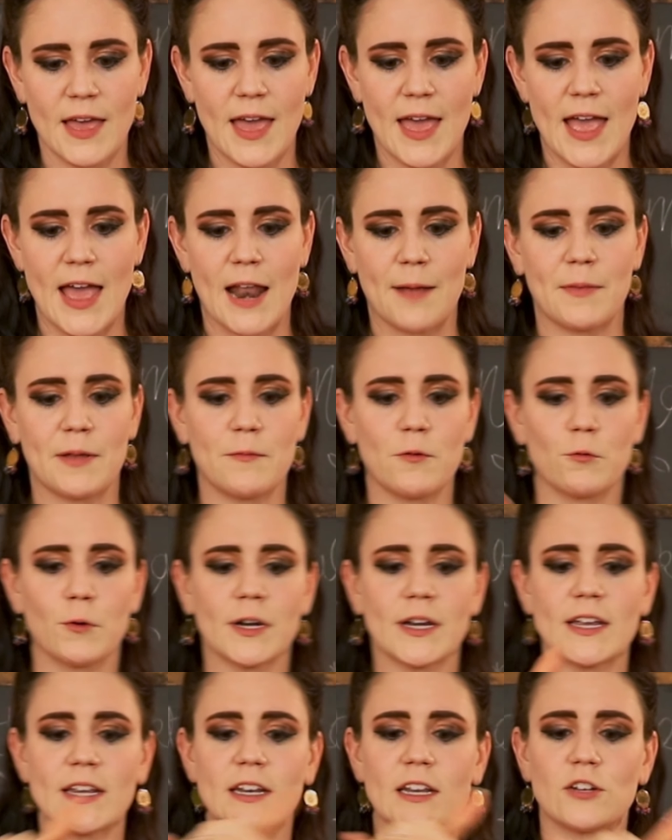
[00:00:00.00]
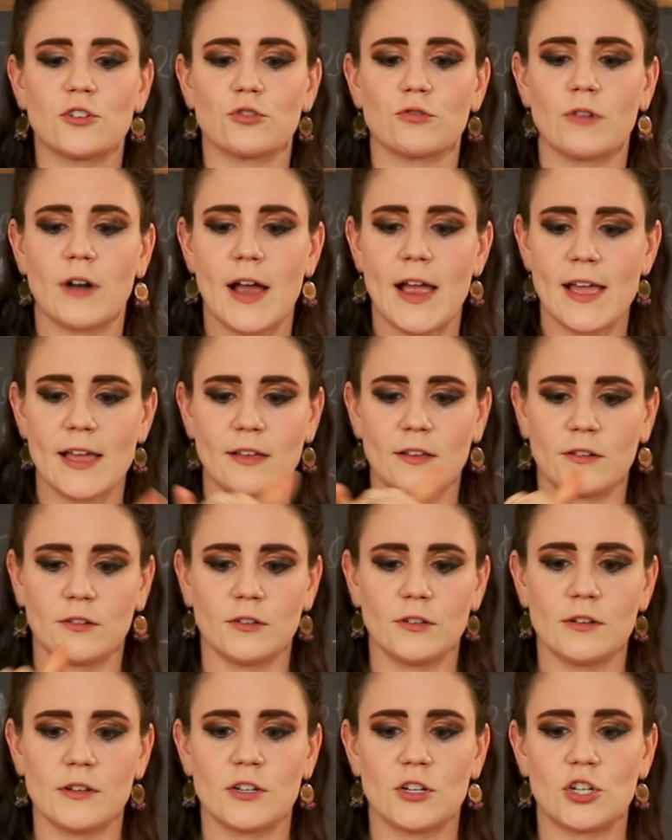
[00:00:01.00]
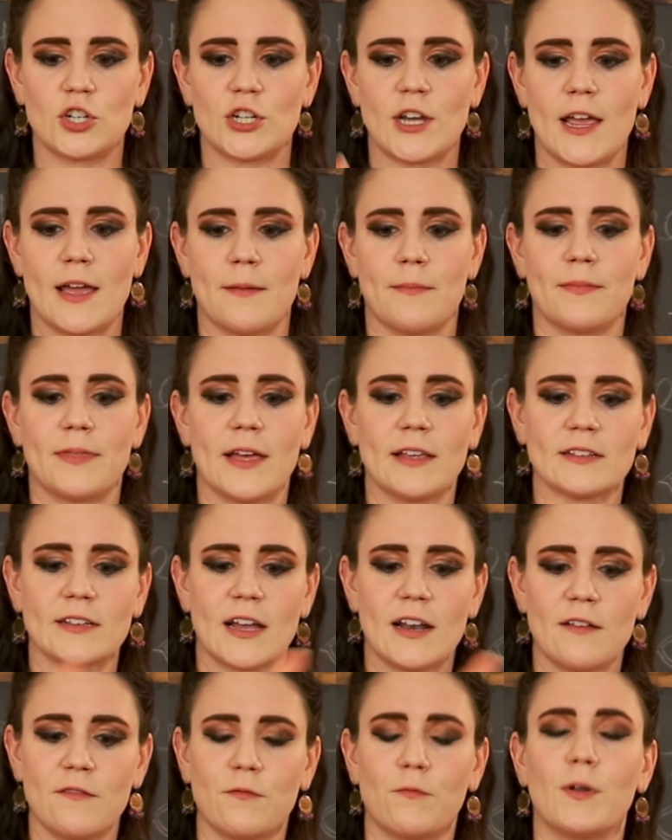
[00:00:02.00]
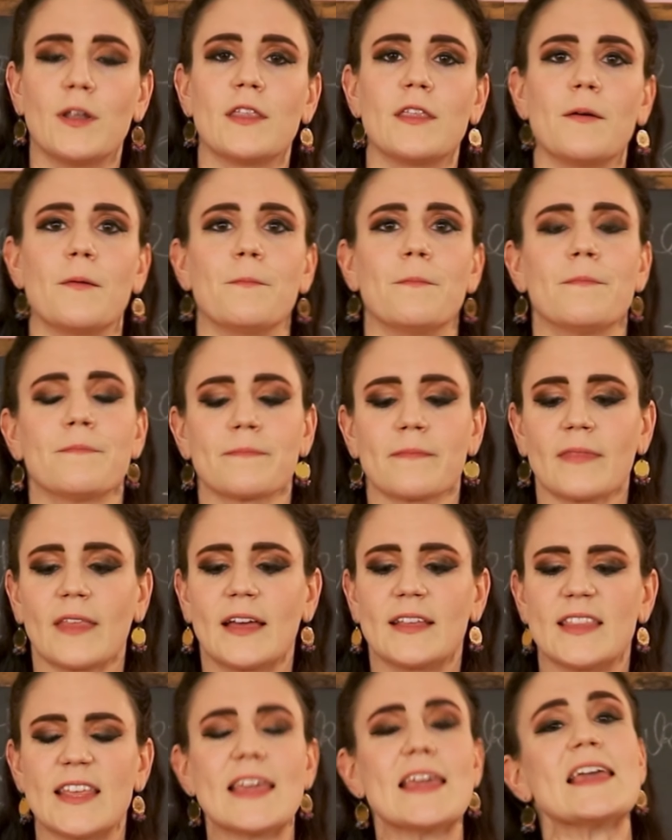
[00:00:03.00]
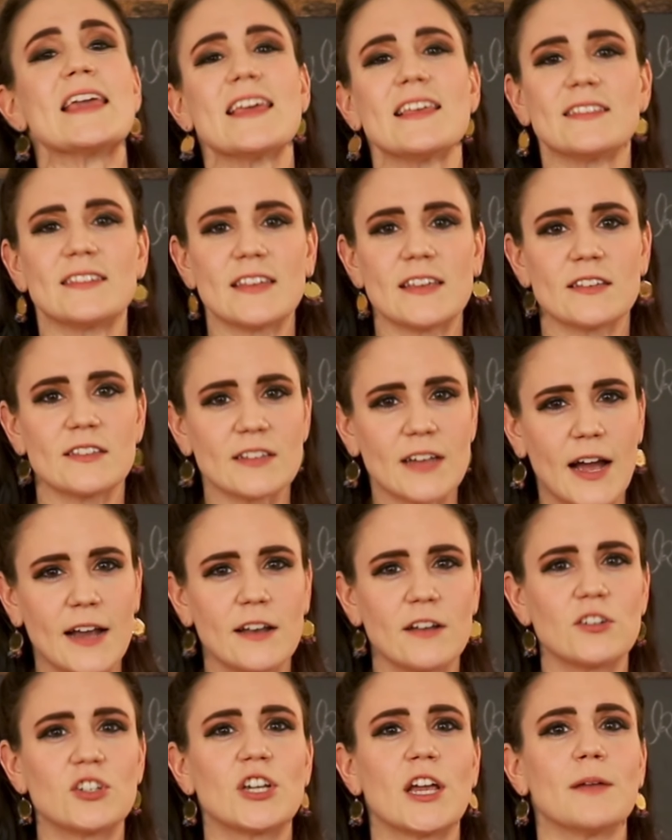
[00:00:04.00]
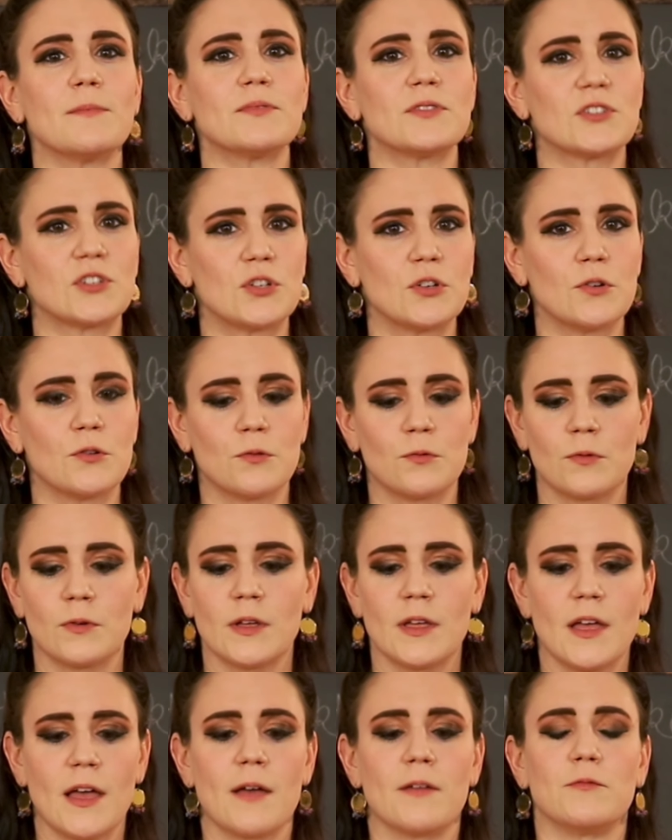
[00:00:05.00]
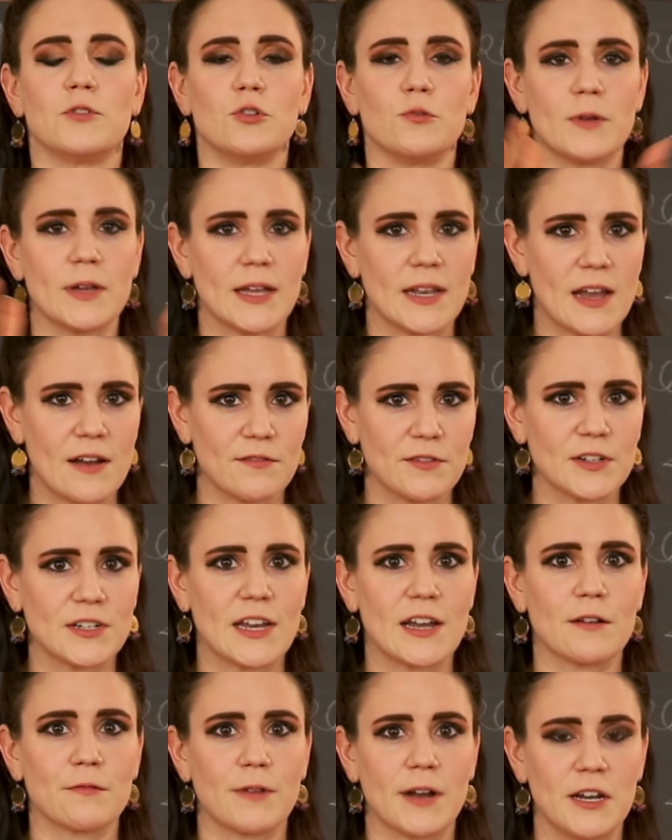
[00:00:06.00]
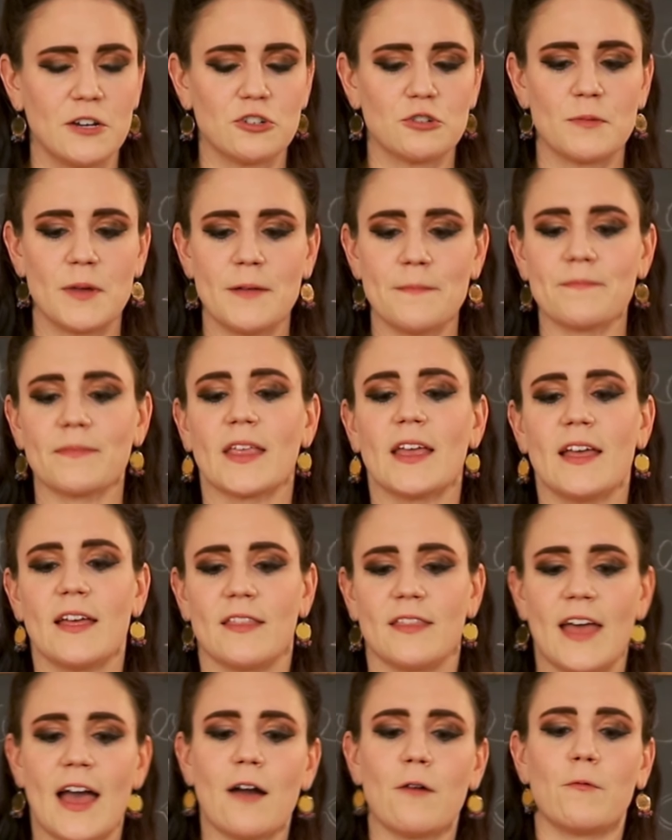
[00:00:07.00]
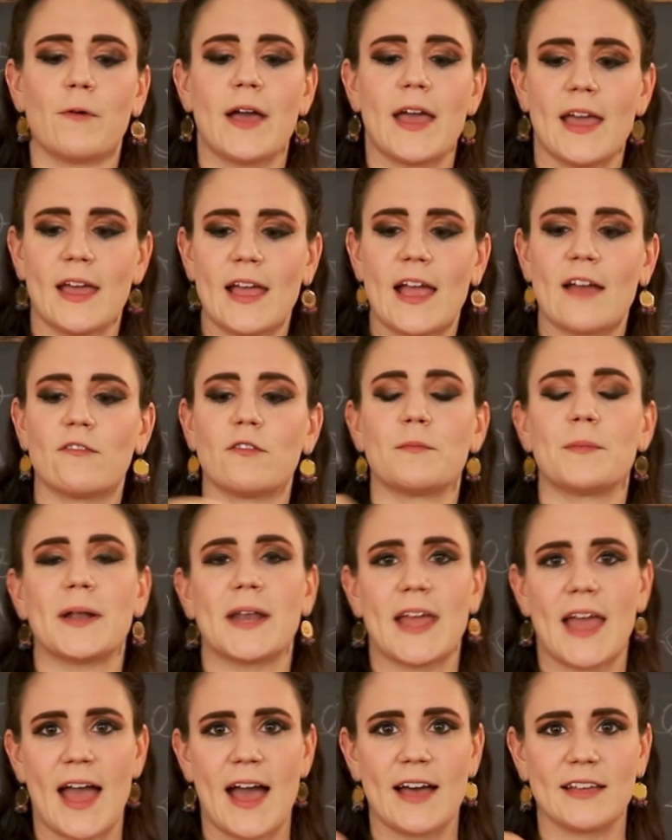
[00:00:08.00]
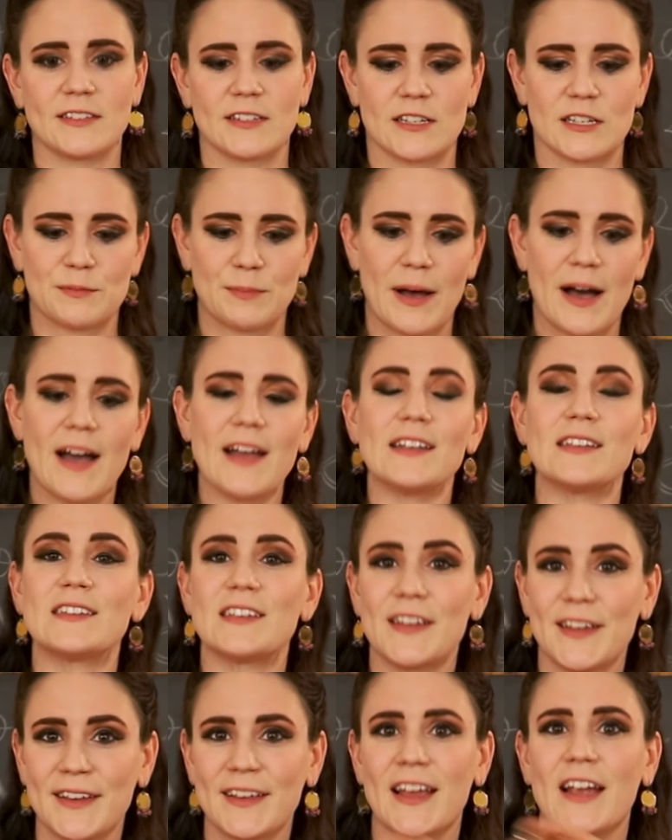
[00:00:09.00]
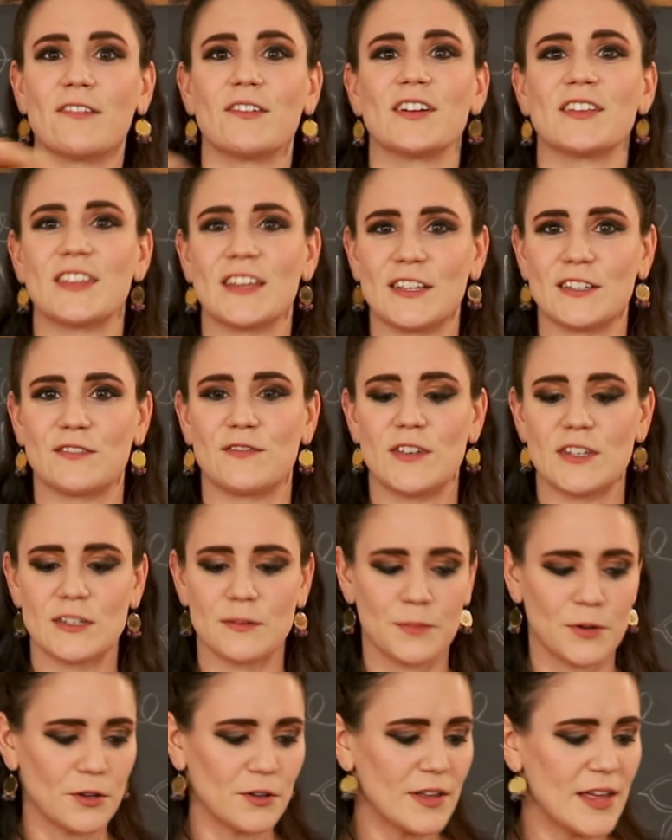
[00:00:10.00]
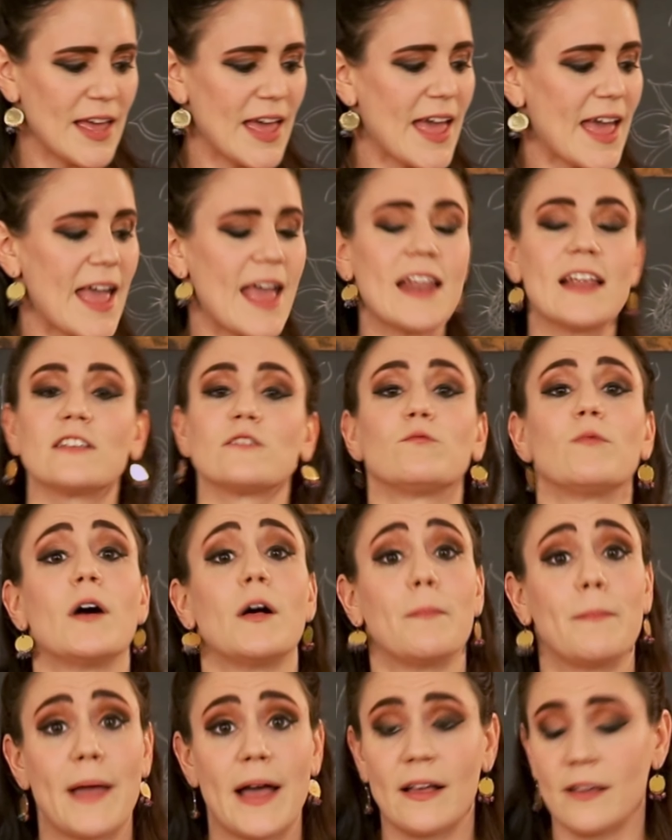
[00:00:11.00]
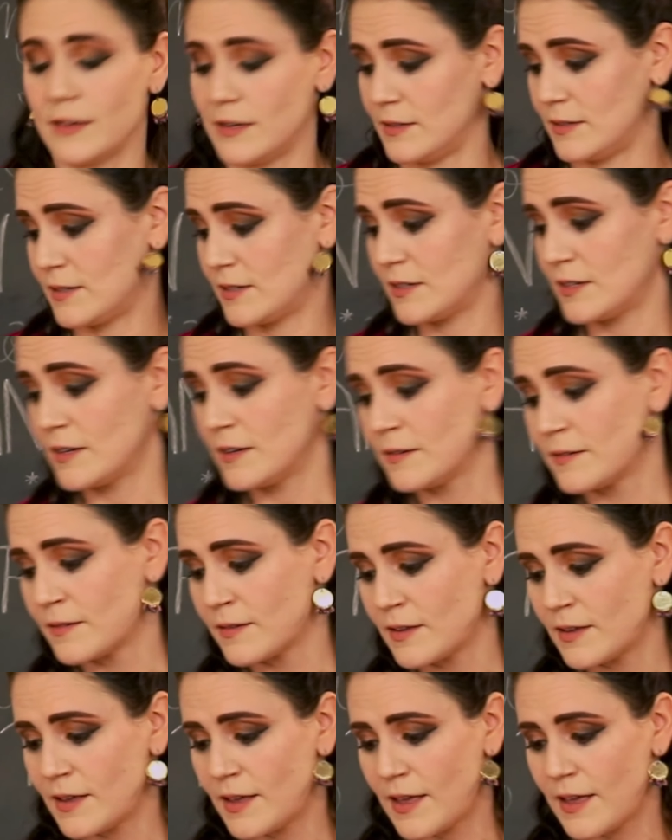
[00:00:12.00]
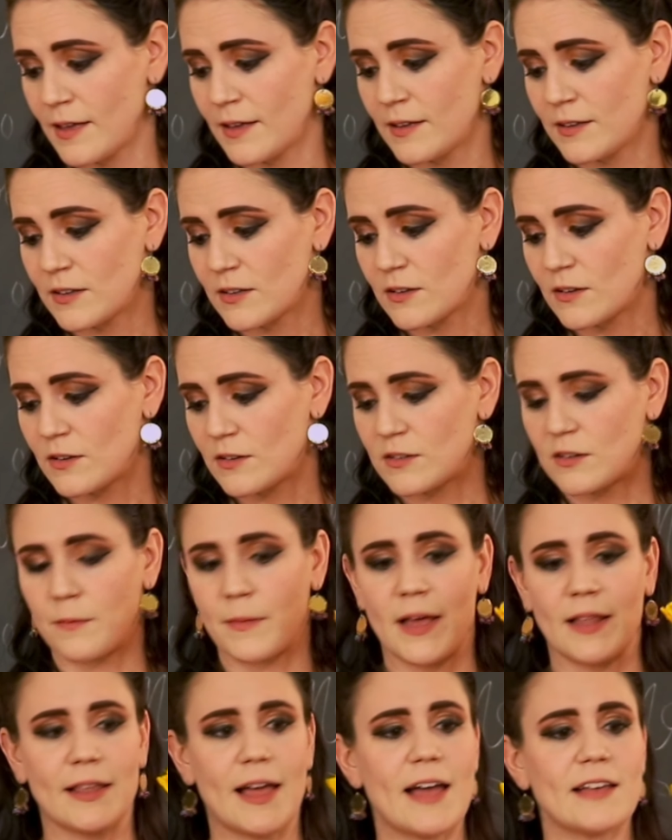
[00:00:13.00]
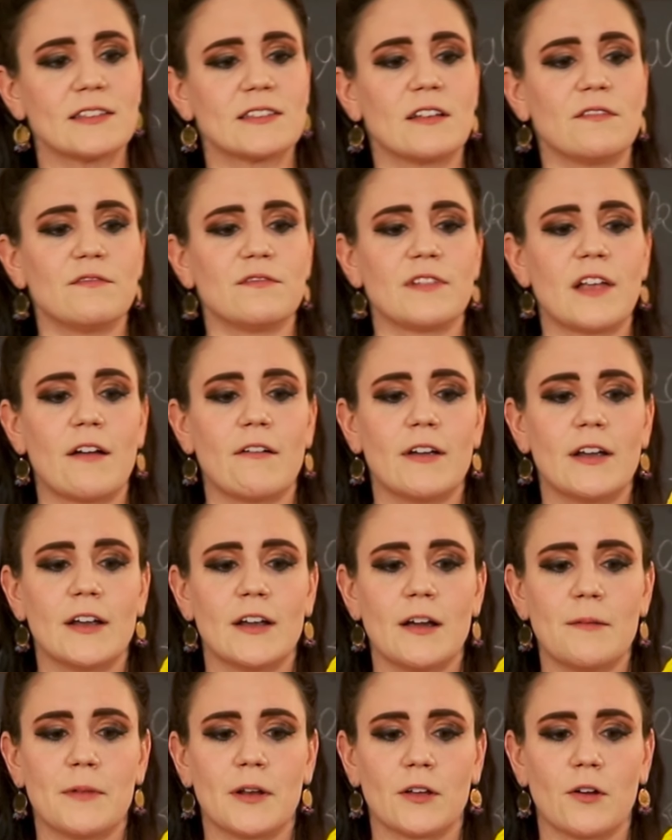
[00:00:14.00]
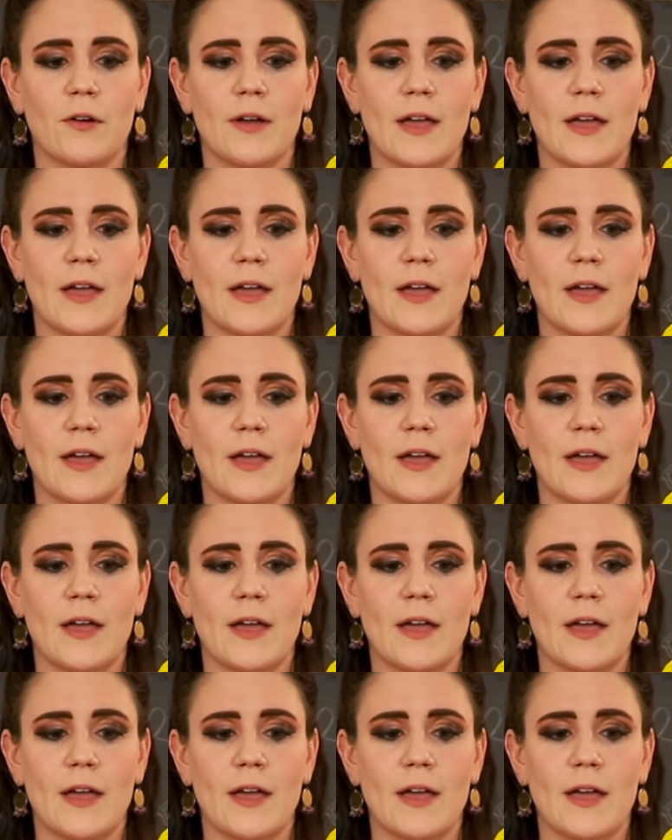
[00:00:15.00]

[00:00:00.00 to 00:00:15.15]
And I'm going to be working a triangle shape. That's kind of one of the easiest kind of shapes to doing an everyday arrangement. That way everybody has a spot, everything's visible, and it's well balanced. So my last sunflower here, I'm going to go